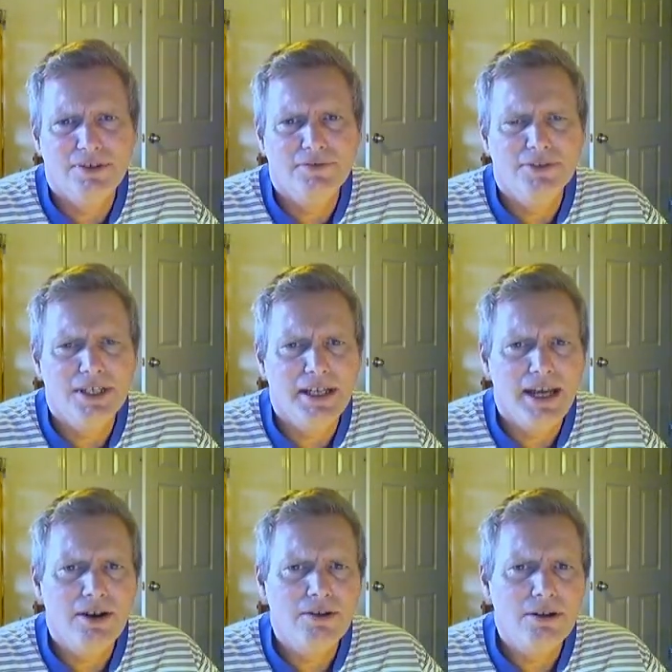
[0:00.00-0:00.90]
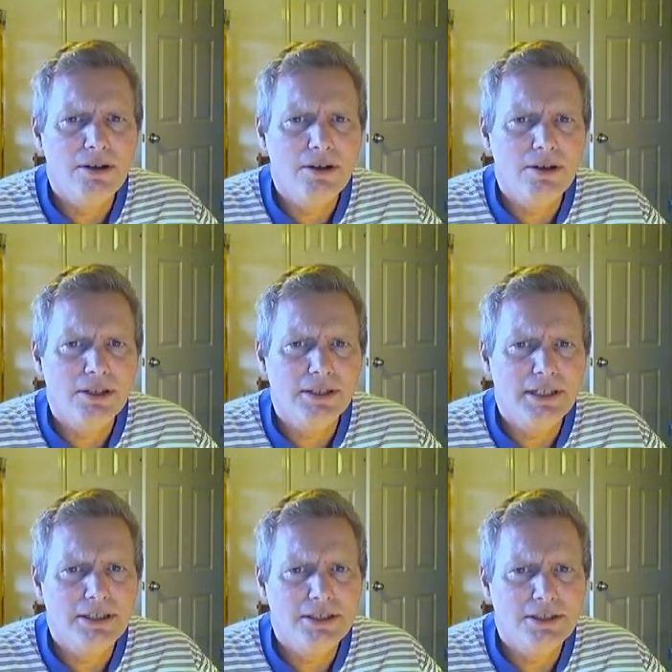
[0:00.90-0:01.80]
of, say, alcohol and
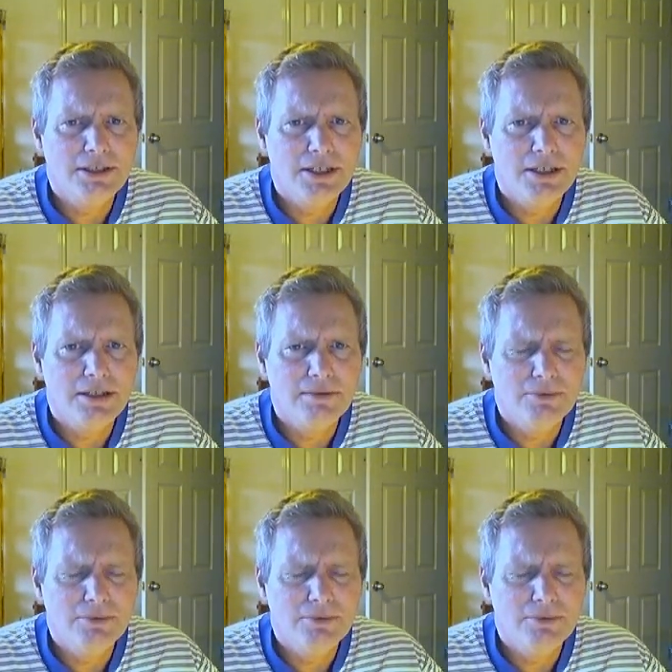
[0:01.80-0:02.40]
they just uh,